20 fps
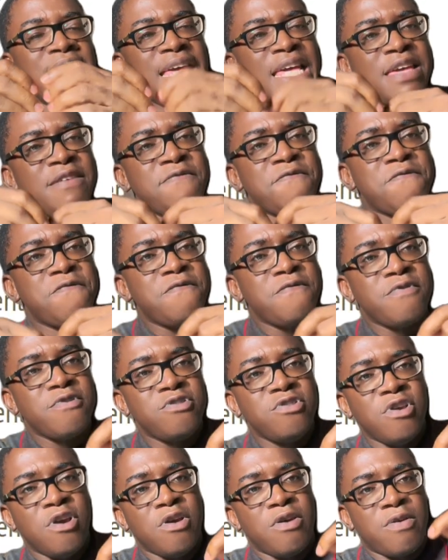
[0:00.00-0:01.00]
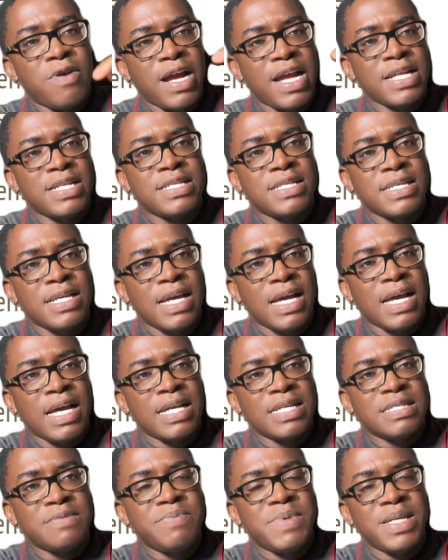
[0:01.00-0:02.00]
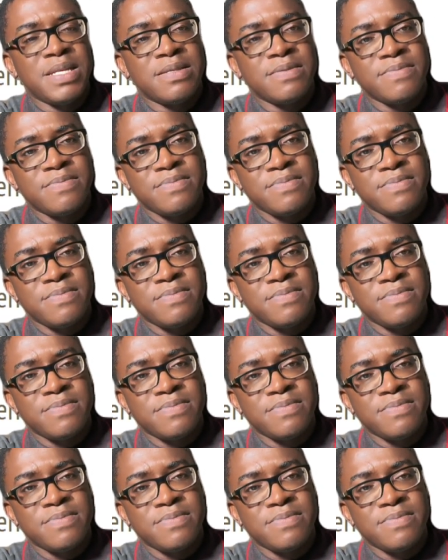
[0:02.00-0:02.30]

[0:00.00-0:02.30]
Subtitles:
if your right has been,